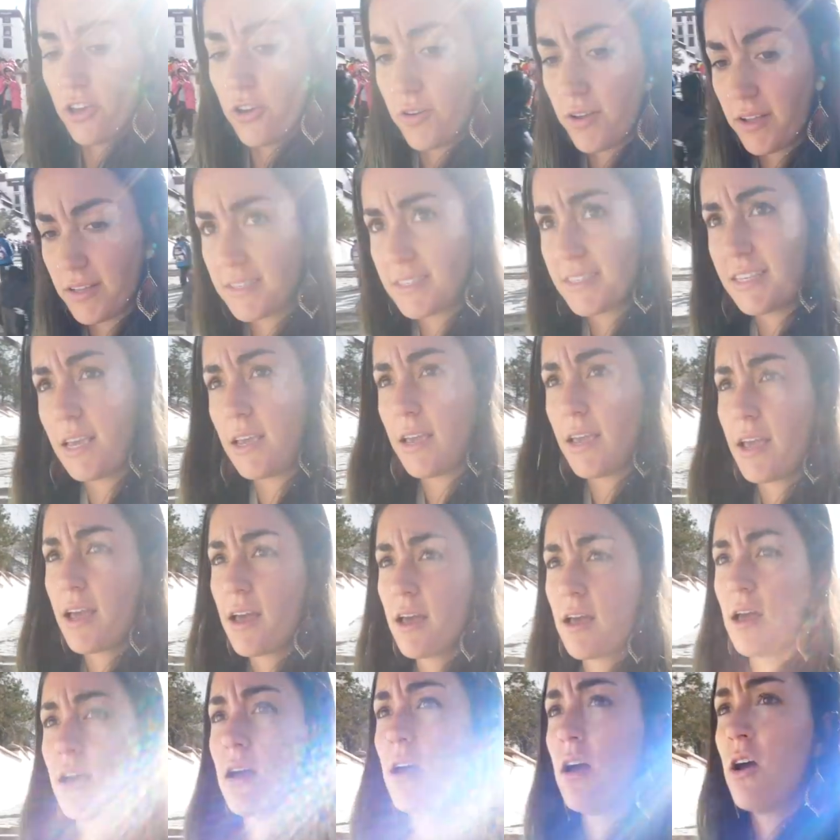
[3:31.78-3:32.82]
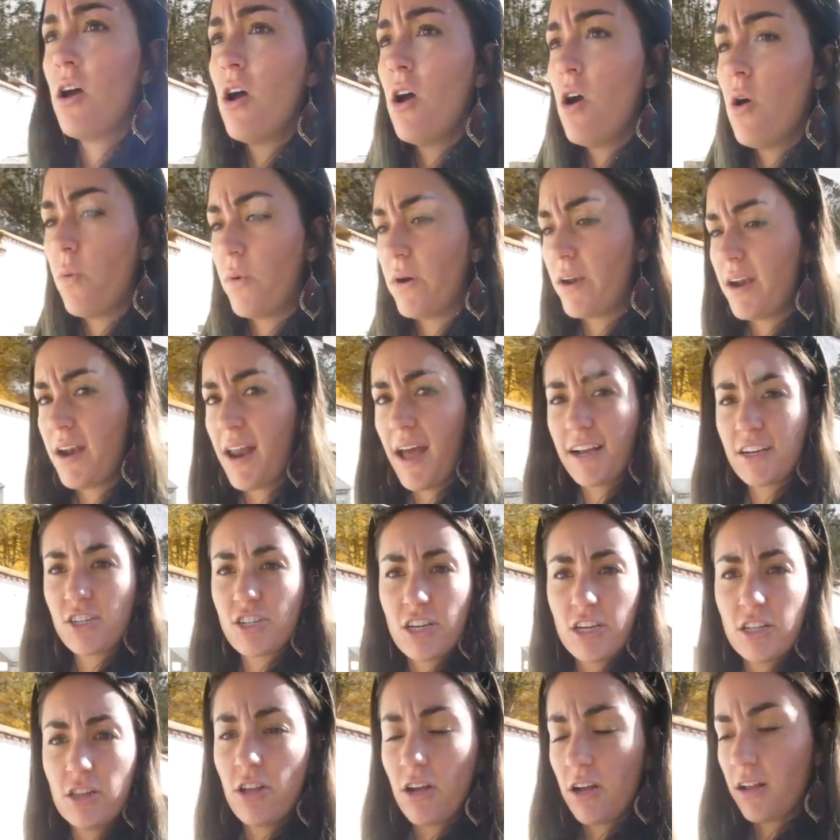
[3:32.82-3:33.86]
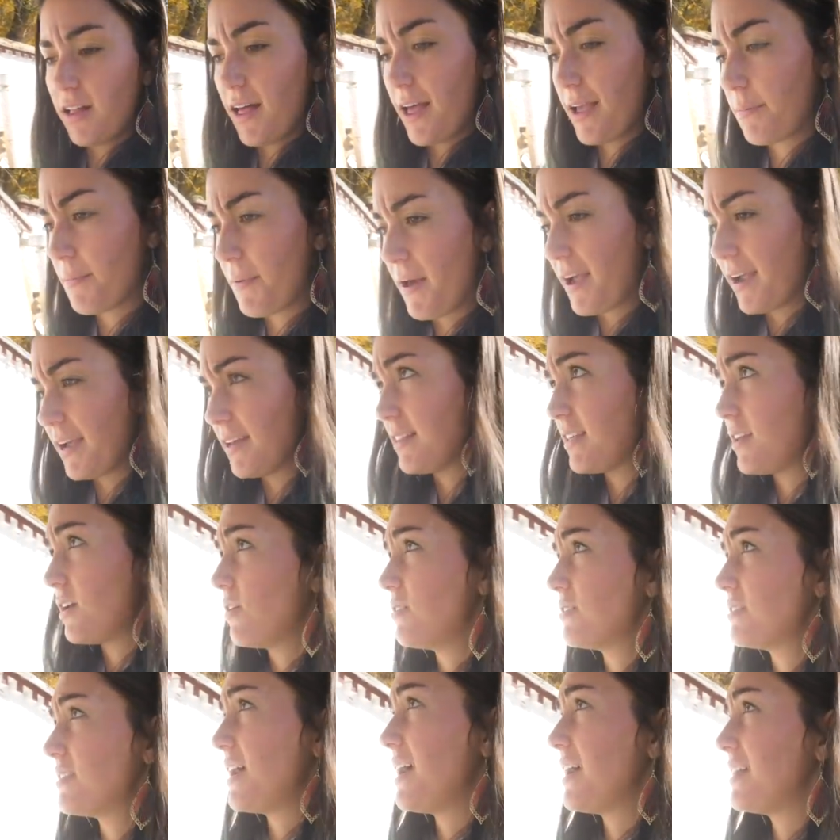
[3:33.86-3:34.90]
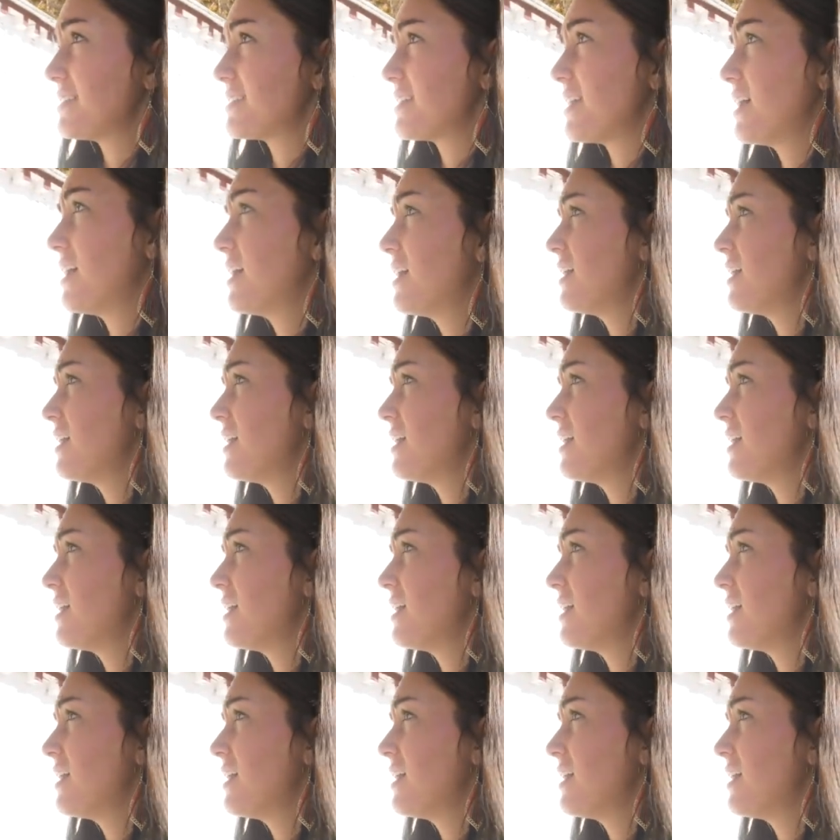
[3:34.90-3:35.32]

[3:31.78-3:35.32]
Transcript: you can see what it actually looked like back in the old days.